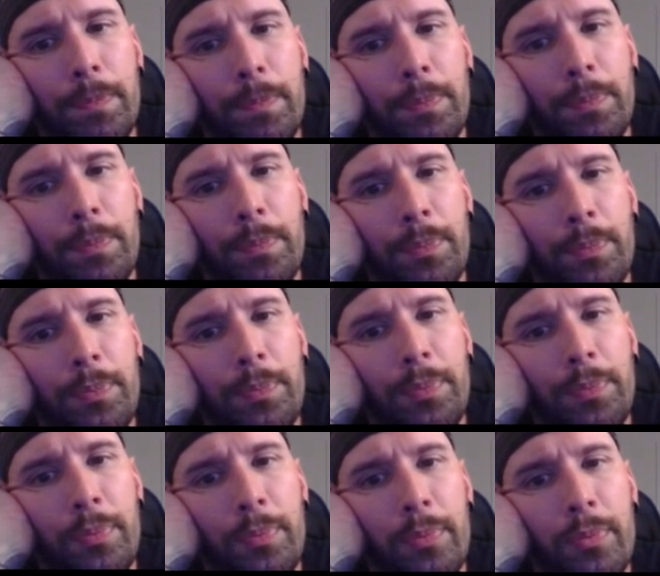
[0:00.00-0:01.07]

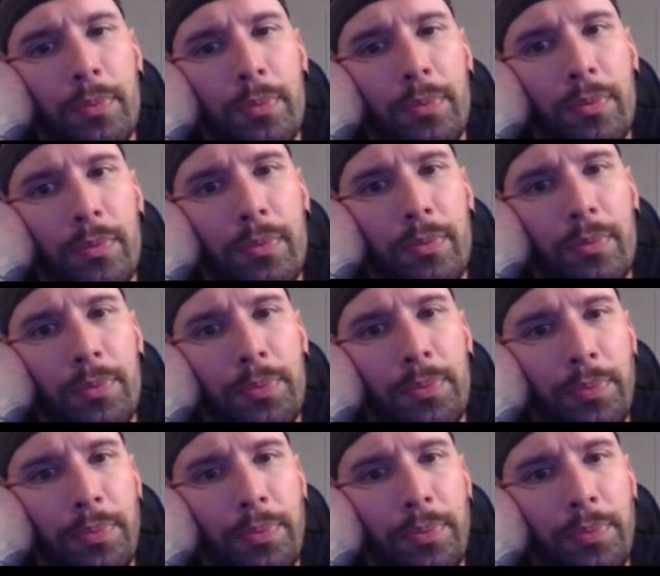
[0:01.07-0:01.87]
[no speech]